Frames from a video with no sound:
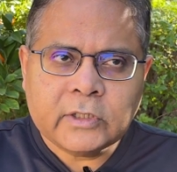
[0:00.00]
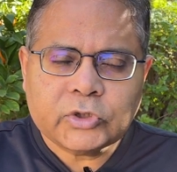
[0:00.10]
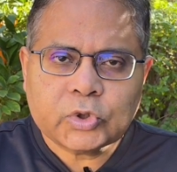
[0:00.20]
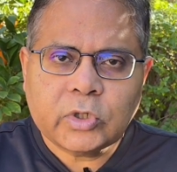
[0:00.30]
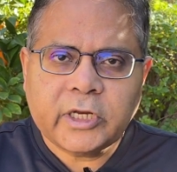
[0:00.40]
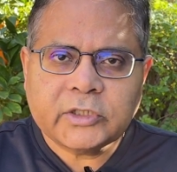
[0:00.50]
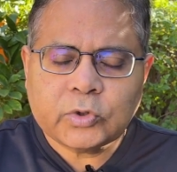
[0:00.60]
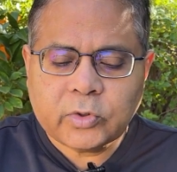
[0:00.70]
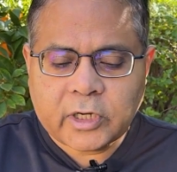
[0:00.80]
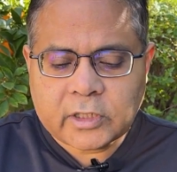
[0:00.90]
So let's
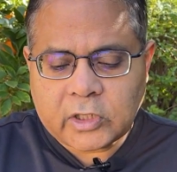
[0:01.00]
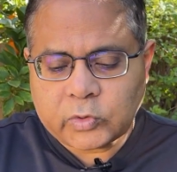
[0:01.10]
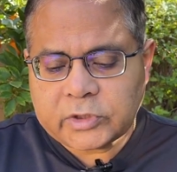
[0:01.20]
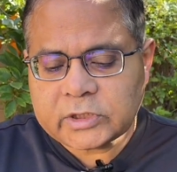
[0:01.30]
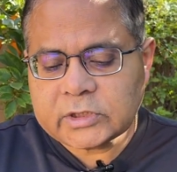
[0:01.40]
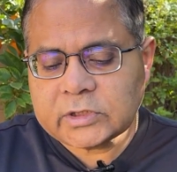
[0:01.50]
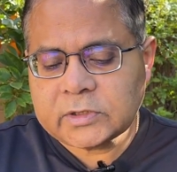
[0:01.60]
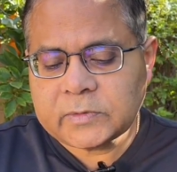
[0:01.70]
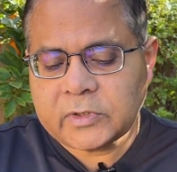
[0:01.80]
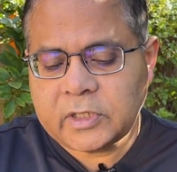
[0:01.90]
look at how this
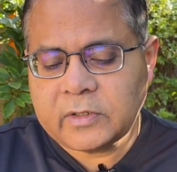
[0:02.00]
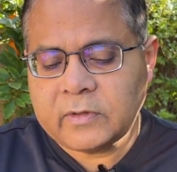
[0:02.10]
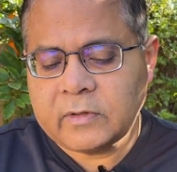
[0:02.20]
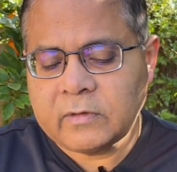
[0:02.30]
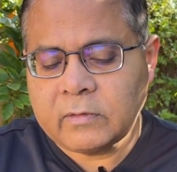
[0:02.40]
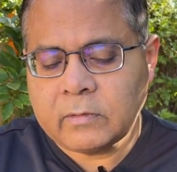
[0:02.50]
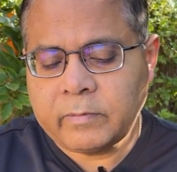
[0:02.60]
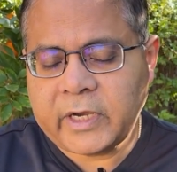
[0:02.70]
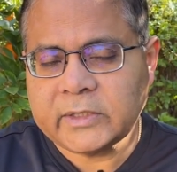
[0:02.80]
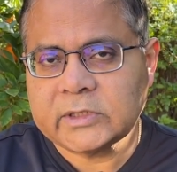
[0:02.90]
thing
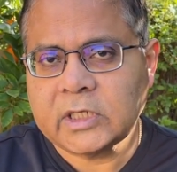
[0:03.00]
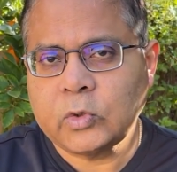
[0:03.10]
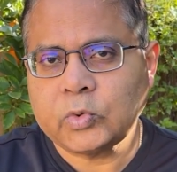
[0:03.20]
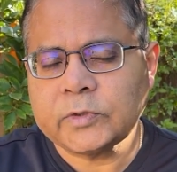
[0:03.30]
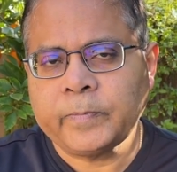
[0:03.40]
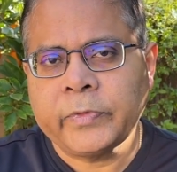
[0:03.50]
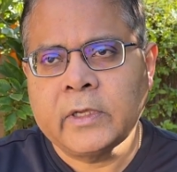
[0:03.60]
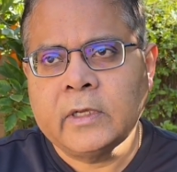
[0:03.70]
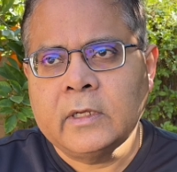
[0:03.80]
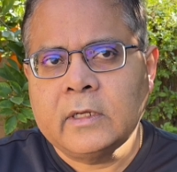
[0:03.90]
pans out.
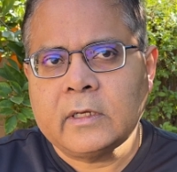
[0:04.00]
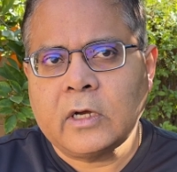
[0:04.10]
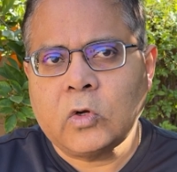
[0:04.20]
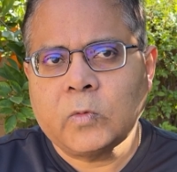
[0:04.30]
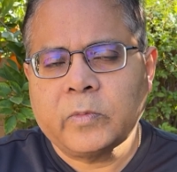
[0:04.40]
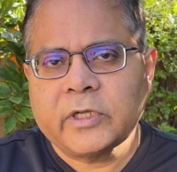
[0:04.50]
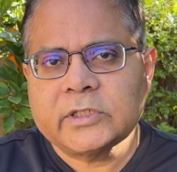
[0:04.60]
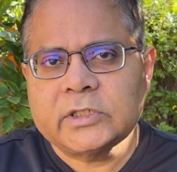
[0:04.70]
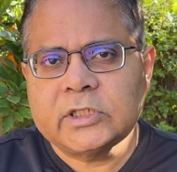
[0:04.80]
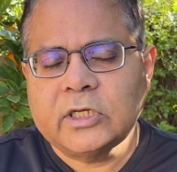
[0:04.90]
Now,
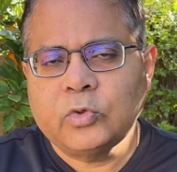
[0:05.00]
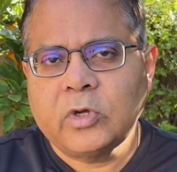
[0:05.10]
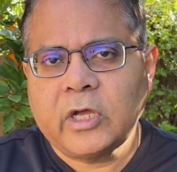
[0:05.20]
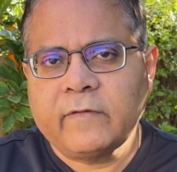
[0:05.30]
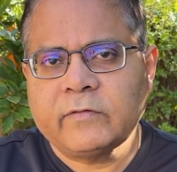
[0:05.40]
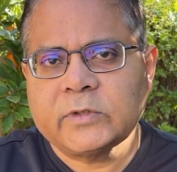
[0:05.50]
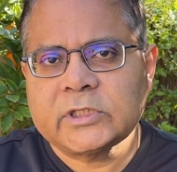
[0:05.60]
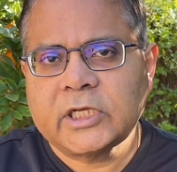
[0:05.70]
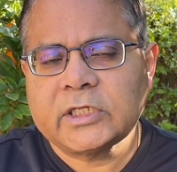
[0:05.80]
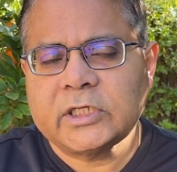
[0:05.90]
essentially, you have to
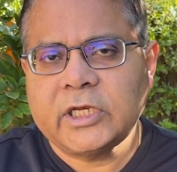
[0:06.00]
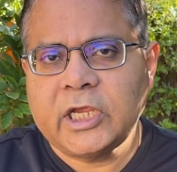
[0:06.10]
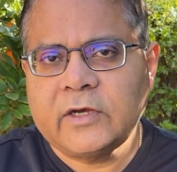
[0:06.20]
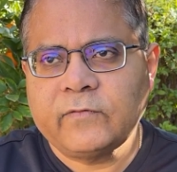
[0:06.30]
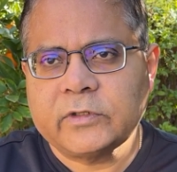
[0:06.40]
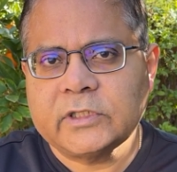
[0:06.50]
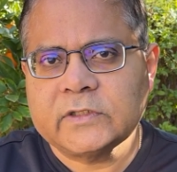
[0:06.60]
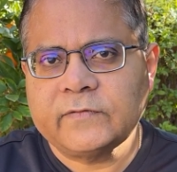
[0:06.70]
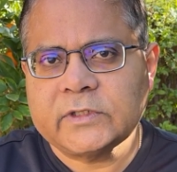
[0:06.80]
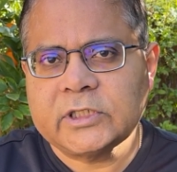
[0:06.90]
set a date for this
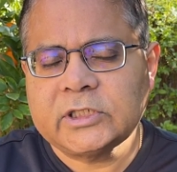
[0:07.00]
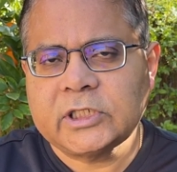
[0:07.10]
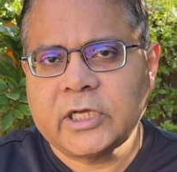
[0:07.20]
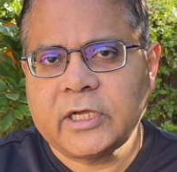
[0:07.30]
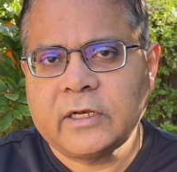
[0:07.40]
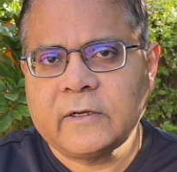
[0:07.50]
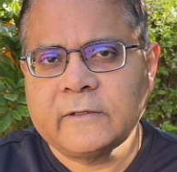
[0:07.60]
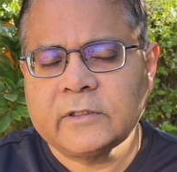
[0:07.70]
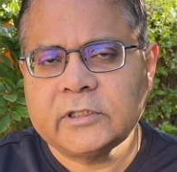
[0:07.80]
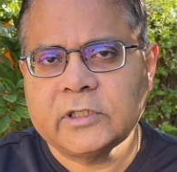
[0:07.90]
visit, and
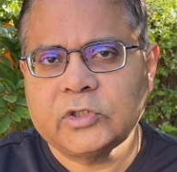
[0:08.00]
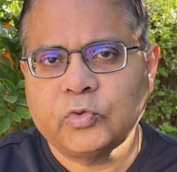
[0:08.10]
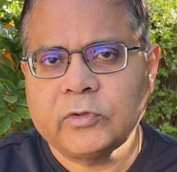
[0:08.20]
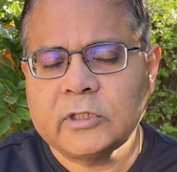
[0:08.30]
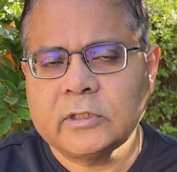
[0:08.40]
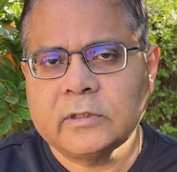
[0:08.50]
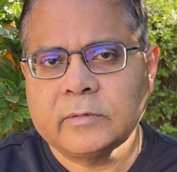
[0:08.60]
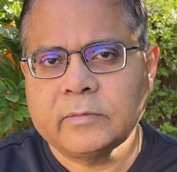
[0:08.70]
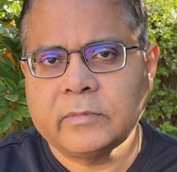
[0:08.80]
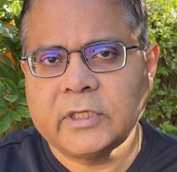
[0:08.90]
here you
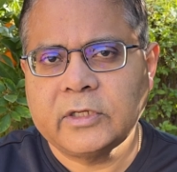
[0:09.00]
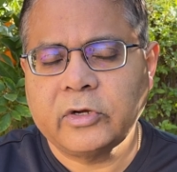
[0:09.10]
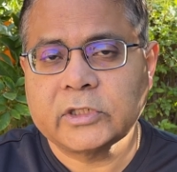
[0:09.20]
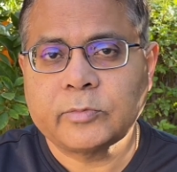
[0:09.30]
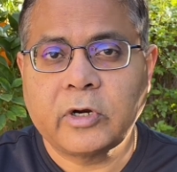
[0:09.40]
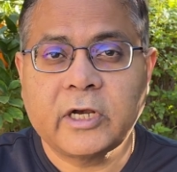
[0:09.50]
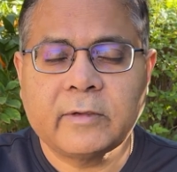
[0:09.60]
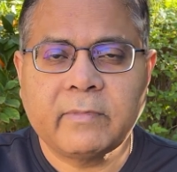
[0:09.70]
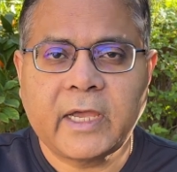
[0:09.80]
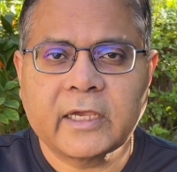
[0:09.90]
will be
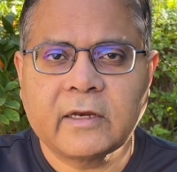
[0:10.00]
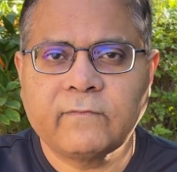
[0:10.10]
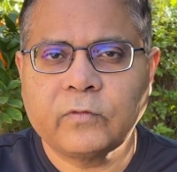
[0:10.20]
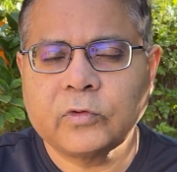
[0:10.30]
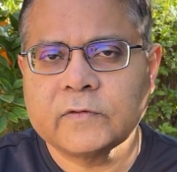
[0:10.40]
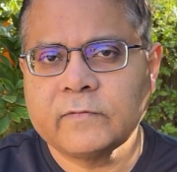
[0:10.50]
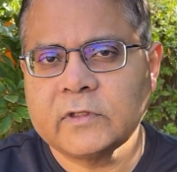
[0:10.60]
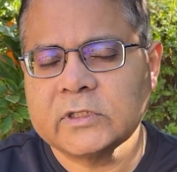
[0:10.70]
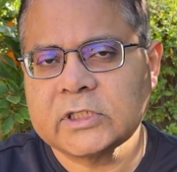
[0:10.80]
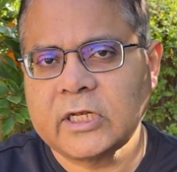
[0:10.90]
corresponding back and forth with
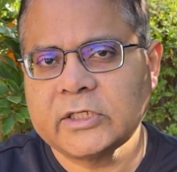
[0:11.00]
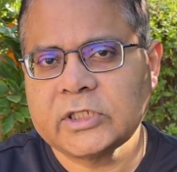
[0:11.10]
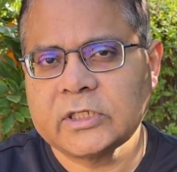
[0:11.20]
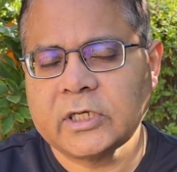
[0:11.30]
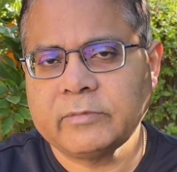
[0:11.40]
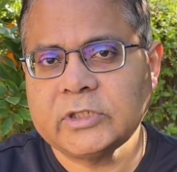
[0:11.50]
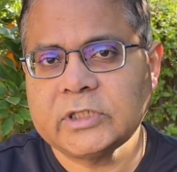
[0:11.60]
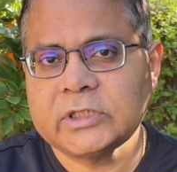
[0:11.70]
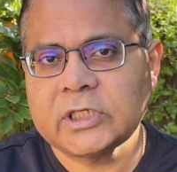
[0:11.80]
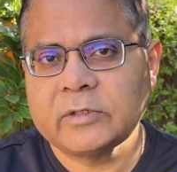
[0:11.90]
the selection committee
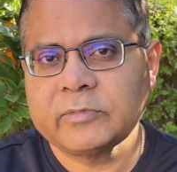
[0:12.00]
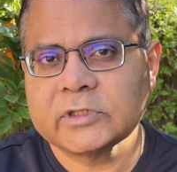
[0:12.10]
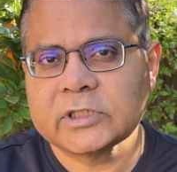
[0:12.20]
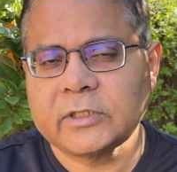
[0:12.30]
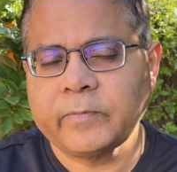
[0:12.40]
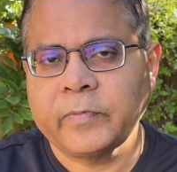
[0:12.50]
chairperson